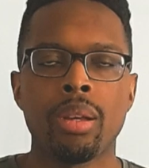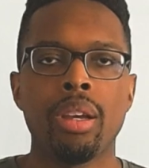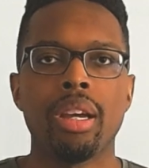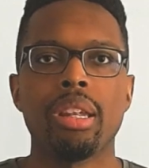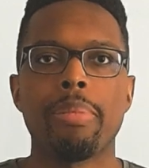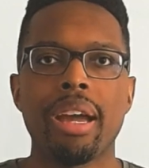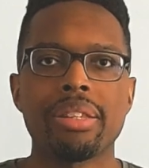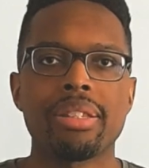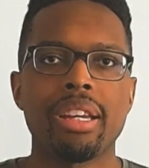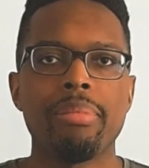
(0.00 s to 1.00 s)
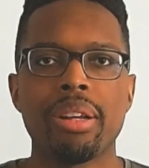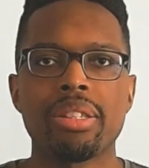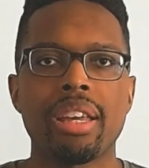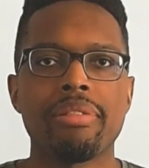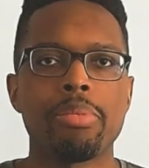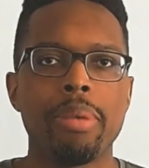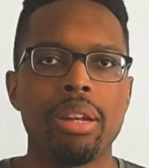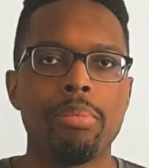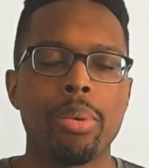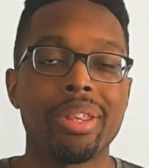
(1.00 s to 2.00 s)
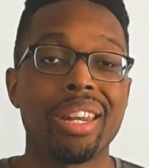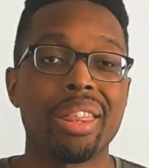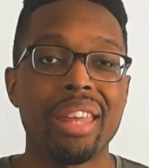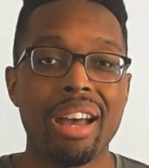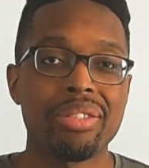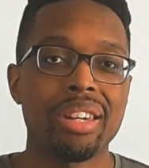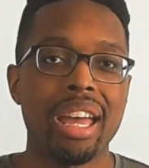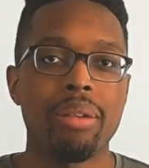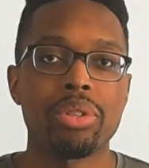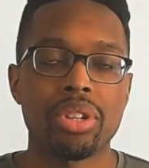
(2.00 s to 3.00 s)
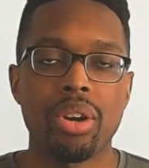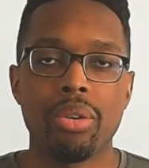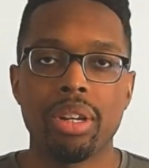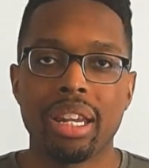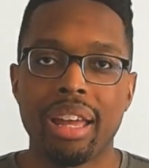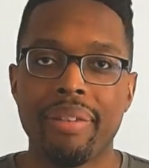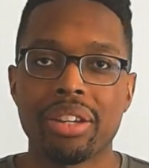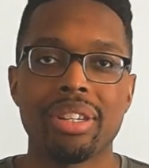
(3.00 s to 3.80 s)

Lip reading: In the past 9 months, I've spent more than 1,000 hours coding, and I've actually